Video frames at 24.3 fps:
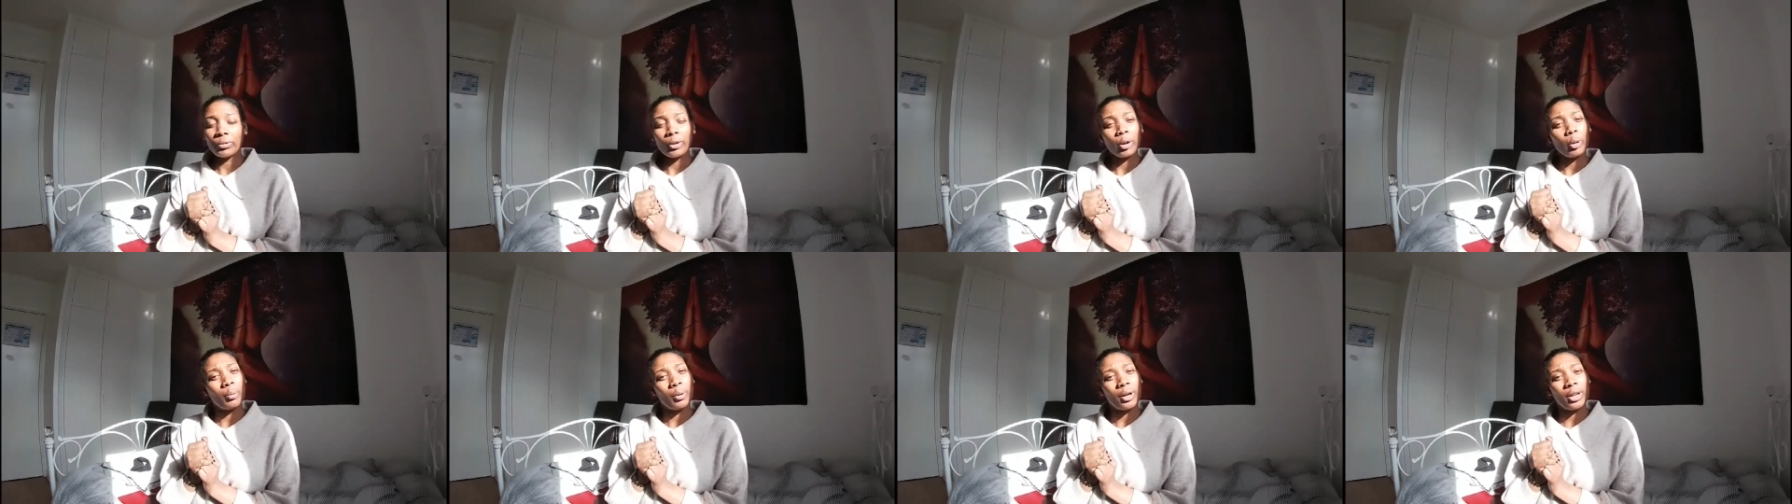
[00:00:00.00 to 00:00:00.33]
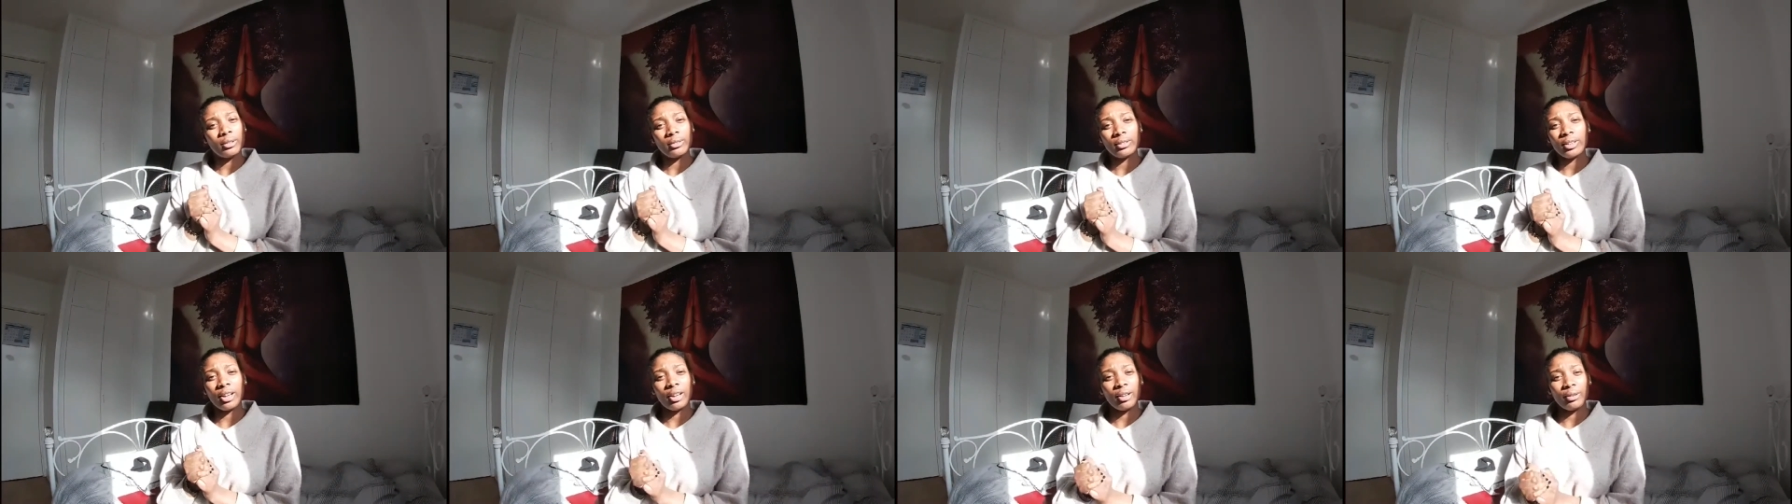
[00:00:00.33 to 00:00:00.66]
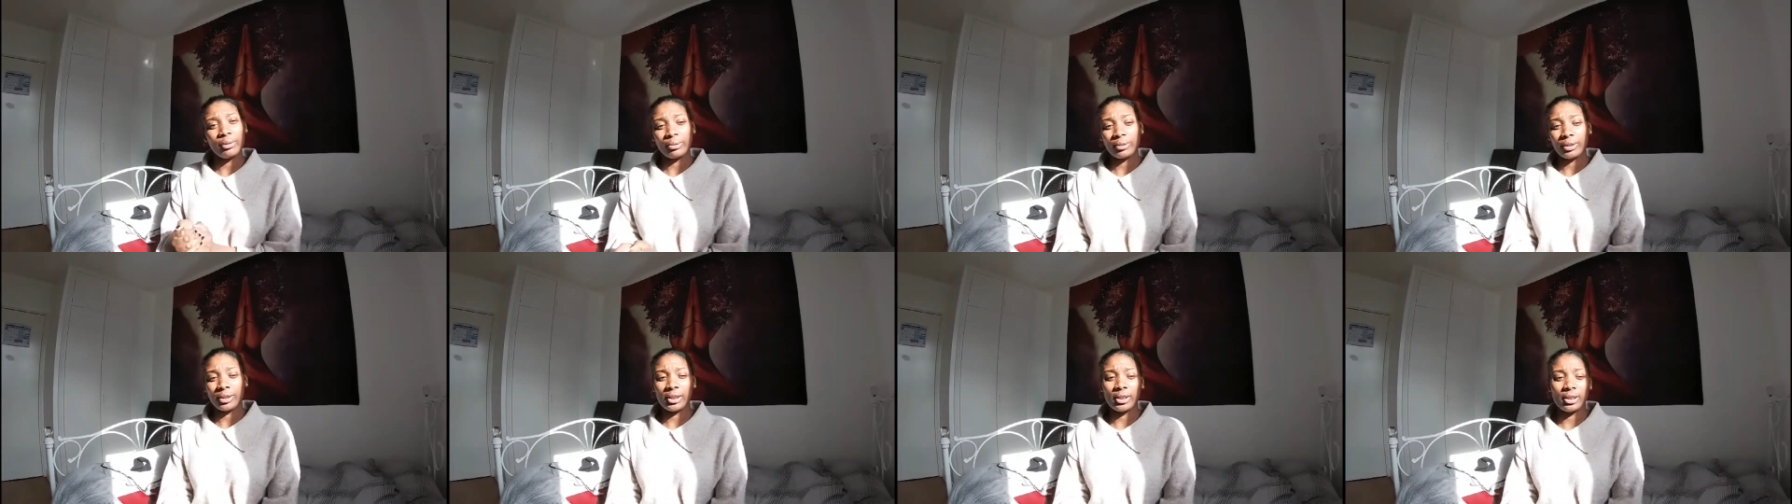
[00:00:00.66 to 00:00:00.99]
Well, no,
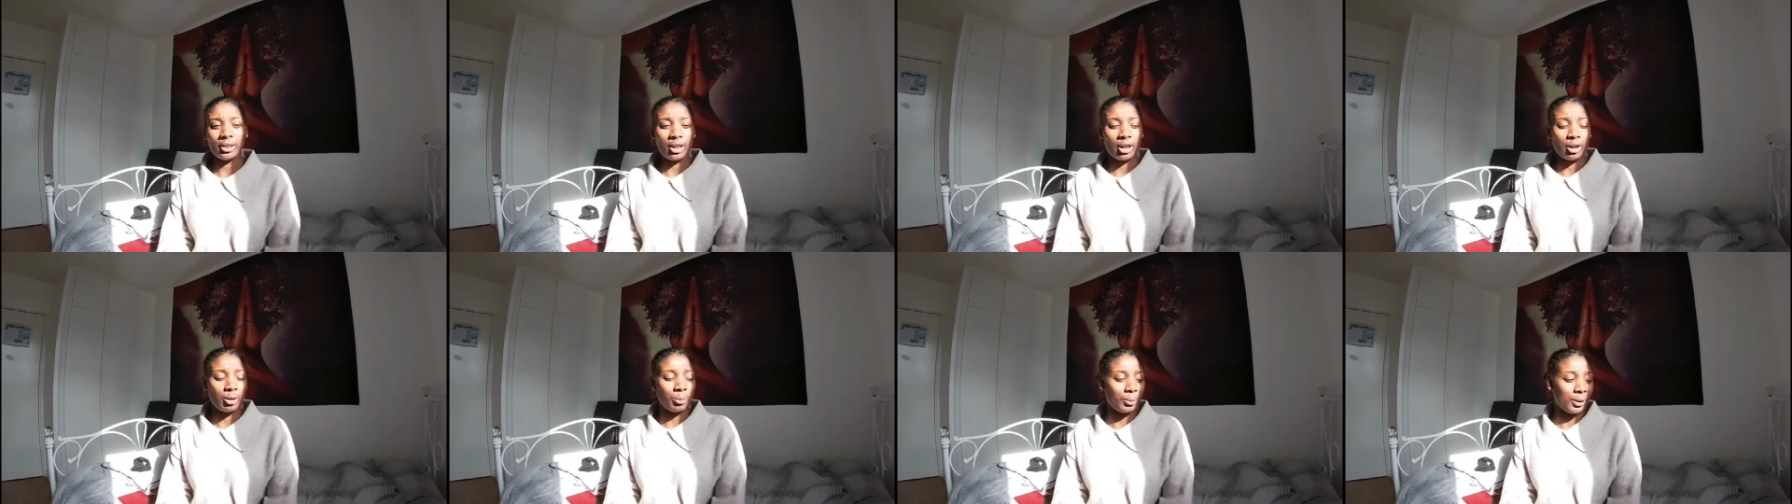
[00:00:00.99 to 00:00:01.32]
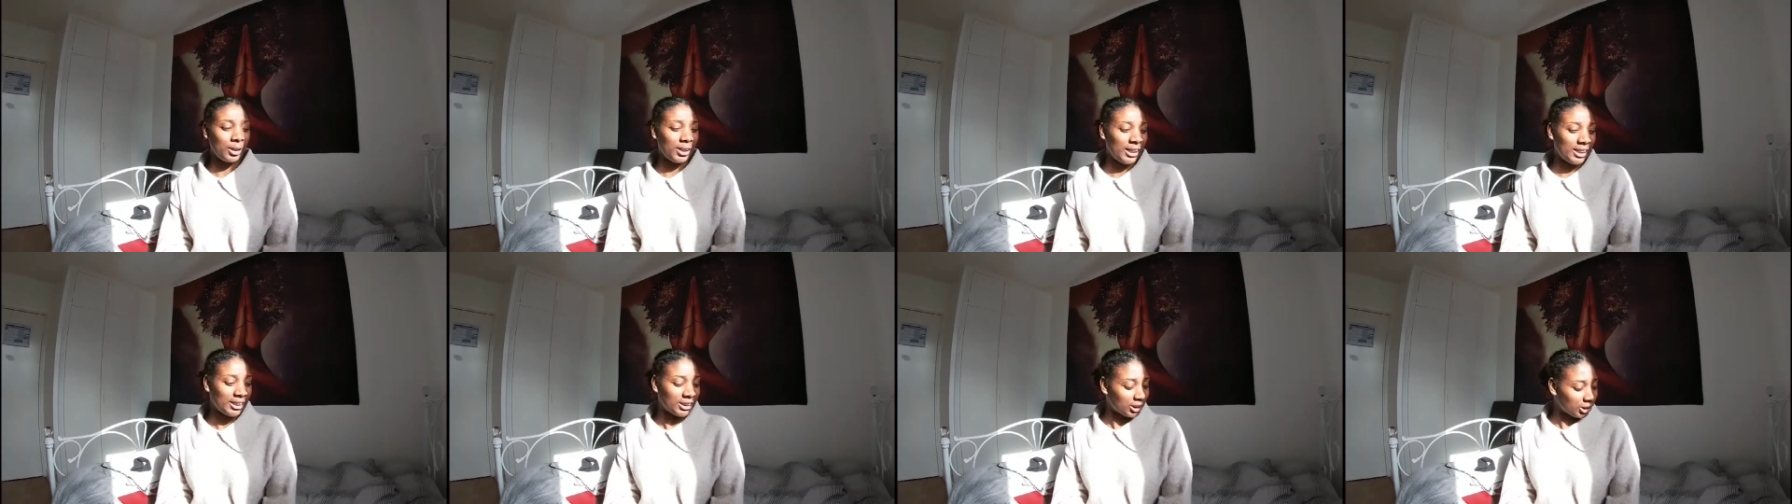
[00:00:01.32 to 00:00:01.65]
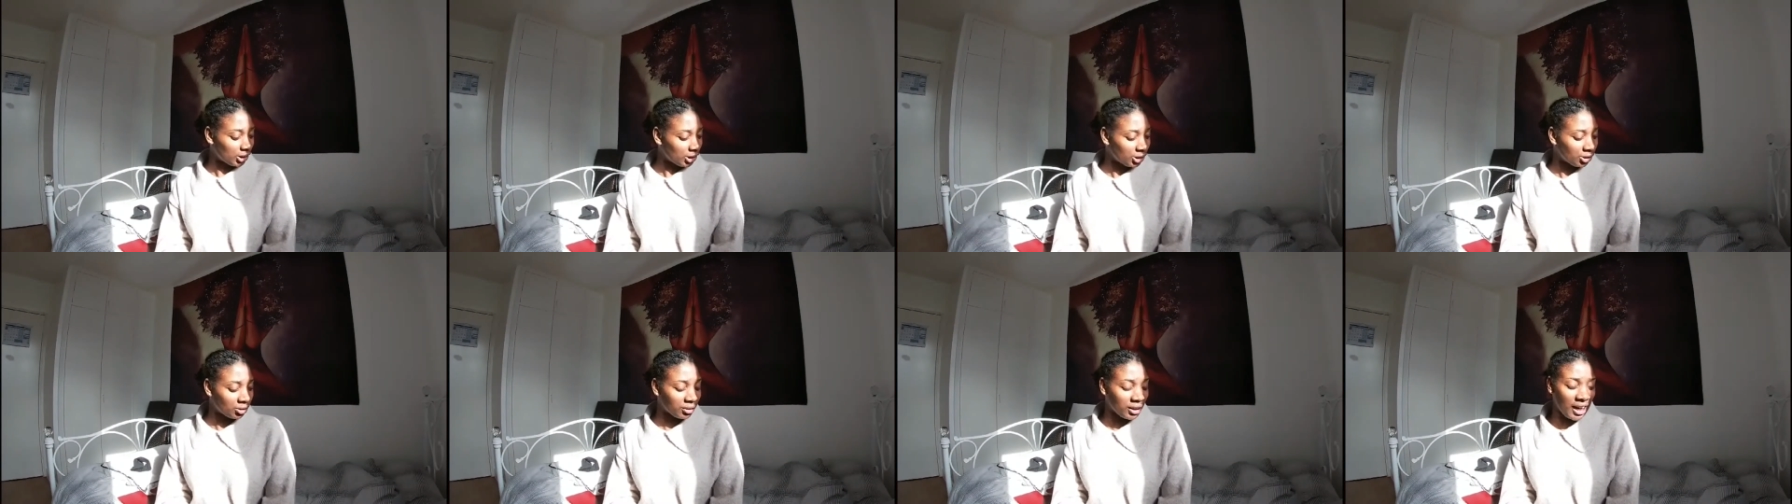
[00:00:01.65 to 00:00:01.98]
you know, we need to
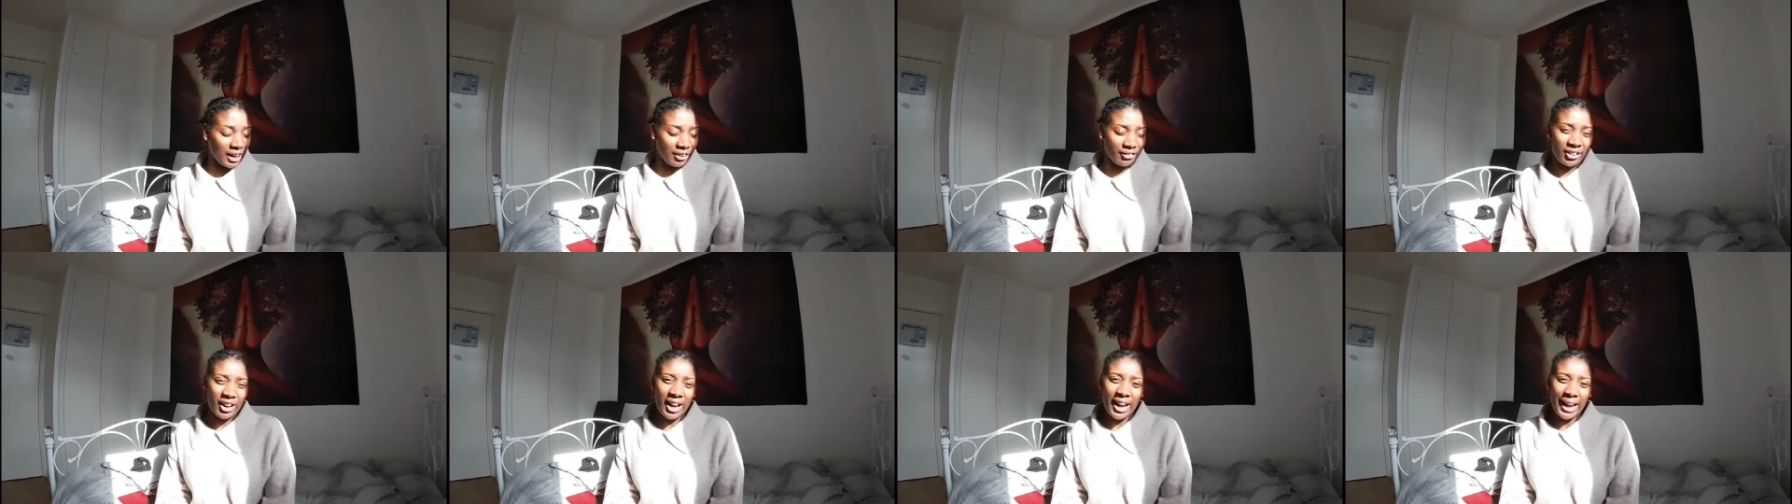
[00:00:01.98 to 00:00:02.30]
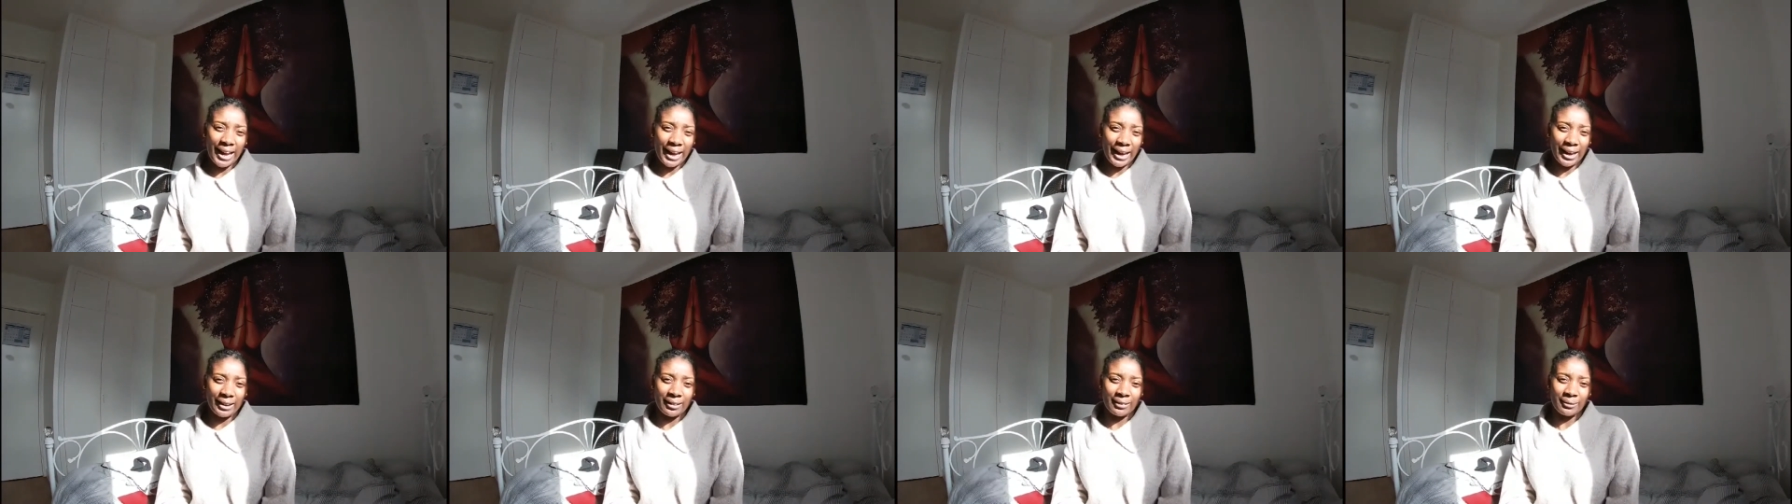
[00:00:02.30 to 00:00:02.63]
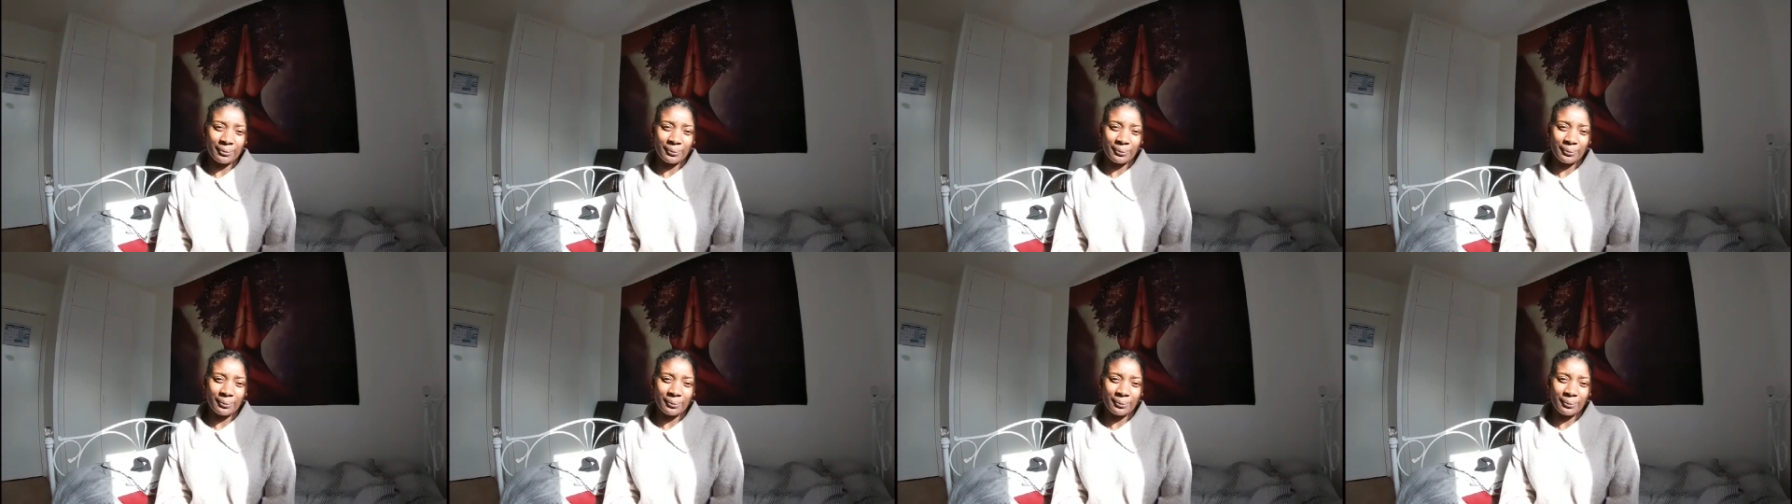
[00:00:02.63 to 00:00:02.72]
strive higher.